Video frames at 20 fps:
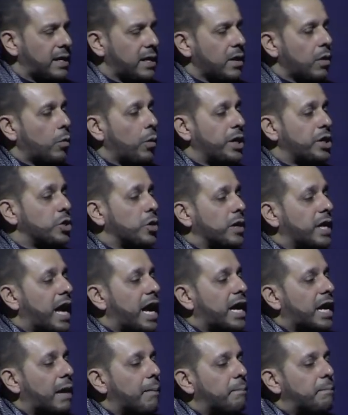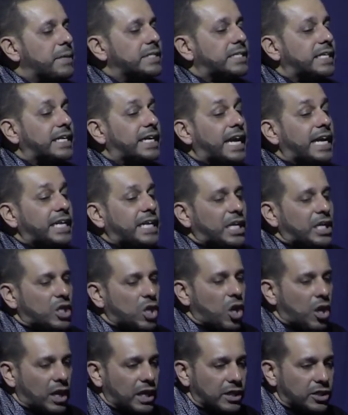When you and I are busy gaining
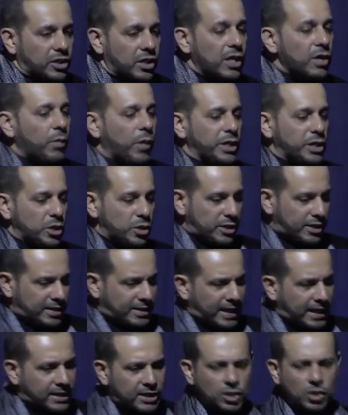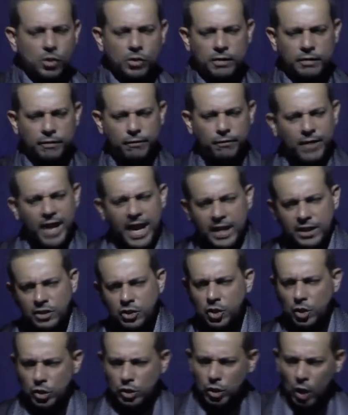knowledge. When you sit, you reflect,
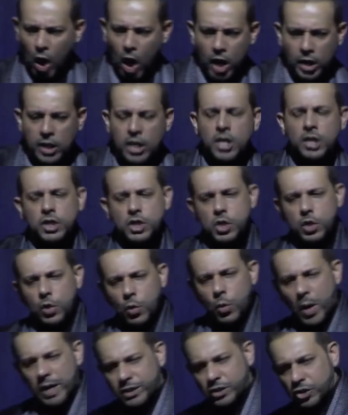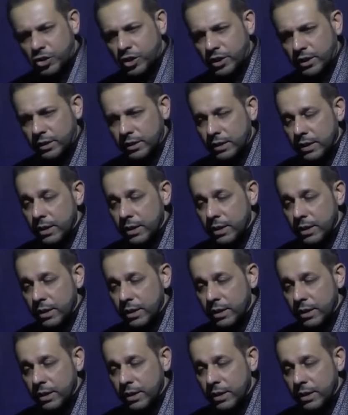you talk, you question.